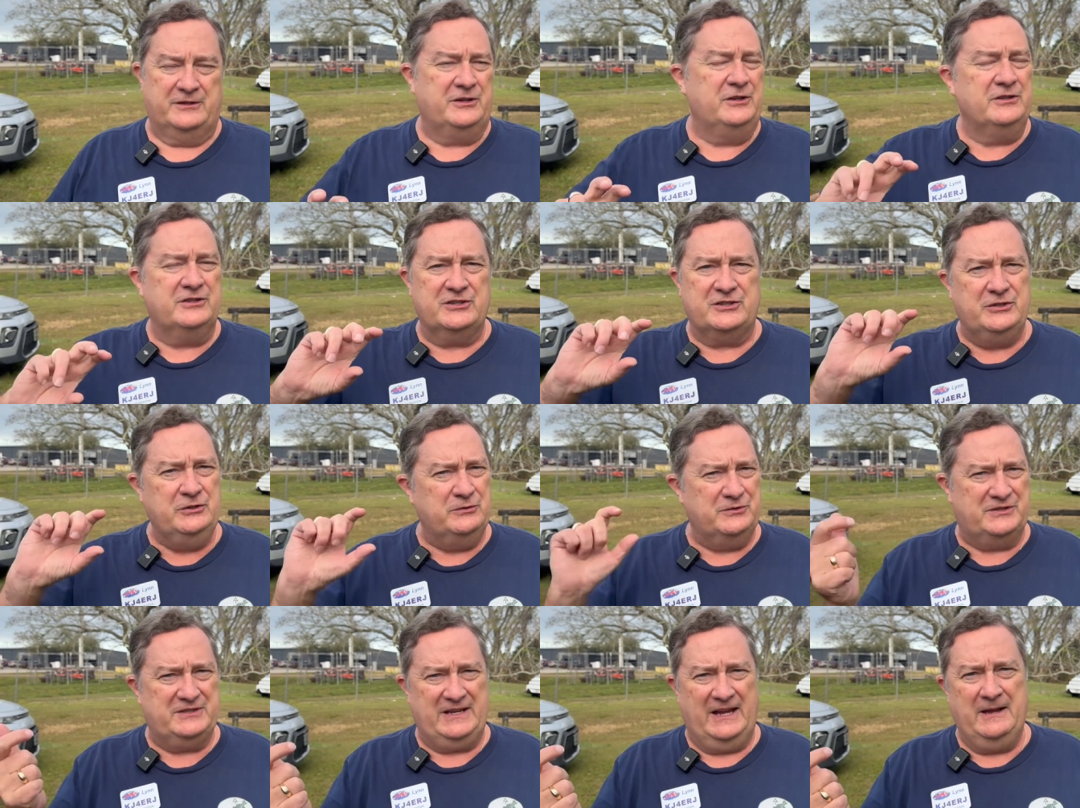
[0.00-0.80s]
So you just
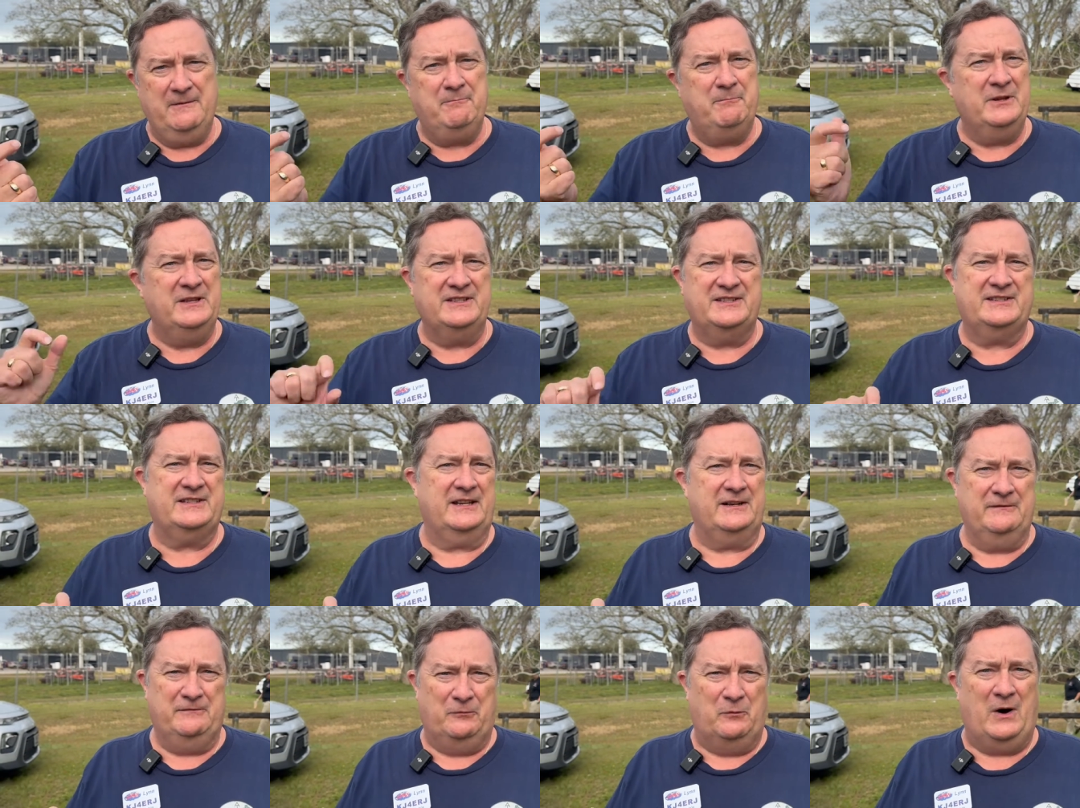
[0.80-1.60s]
use temp
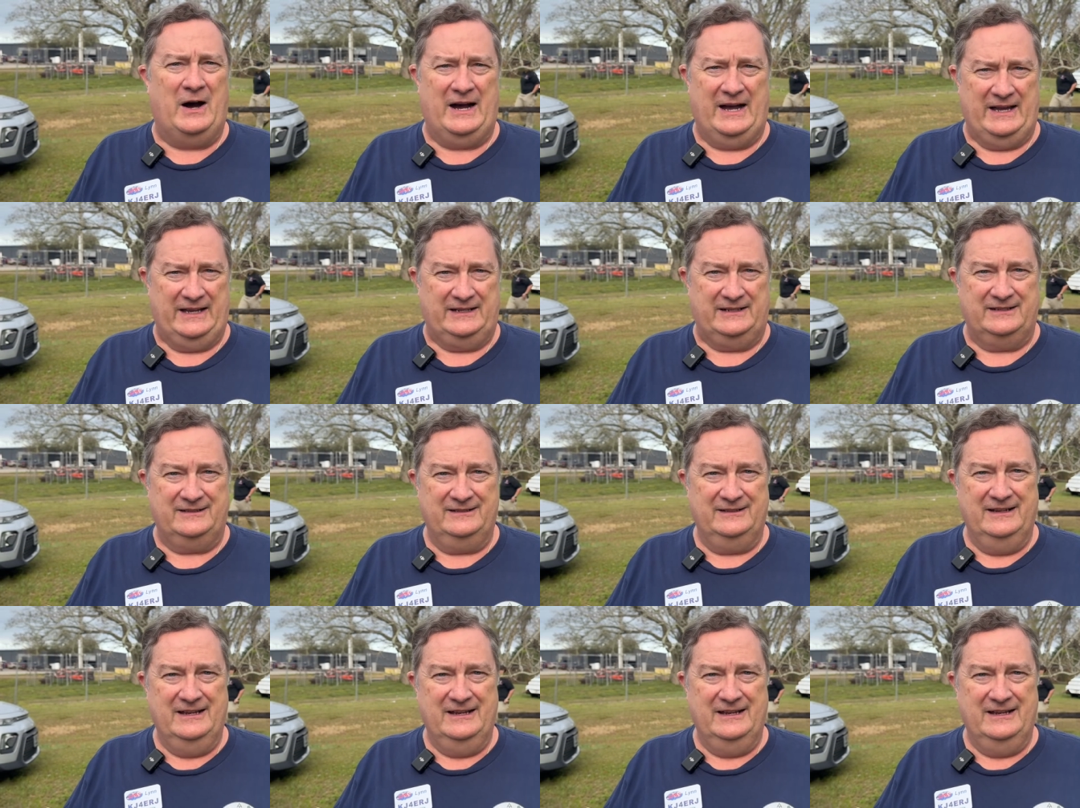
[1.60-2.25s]
instead of wide.